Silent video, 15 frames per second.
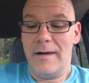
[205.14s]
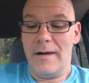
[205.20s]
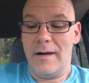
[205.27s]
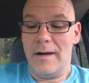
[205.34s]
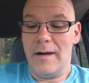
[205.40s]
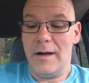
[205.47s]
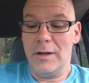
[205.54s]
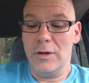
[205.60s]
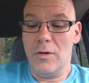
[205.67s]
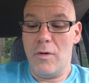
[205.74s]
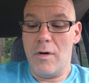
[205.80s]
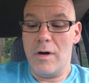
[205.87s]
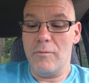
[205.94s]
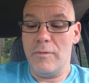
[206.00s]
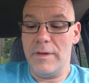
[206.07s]
uh,
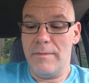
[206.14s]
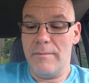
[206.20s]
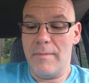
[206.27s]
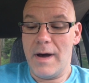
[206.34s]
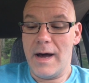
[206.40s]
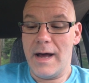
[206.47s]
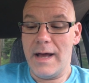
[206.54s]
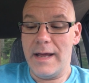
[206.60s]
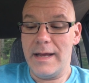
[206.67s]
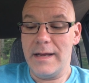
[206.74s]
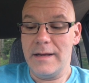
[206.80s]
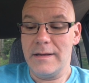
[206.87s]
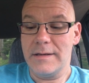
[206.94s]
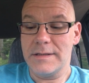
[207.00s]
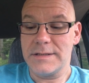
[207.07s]
along with
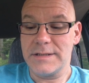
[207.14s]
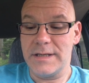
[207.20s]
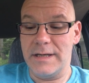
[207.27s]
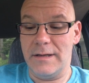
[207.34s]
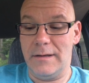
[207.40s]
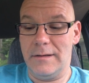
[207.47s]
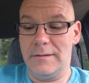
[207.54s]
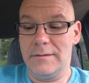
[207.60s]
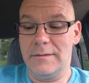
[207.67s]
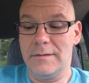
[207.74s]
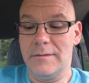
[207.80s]
my skill.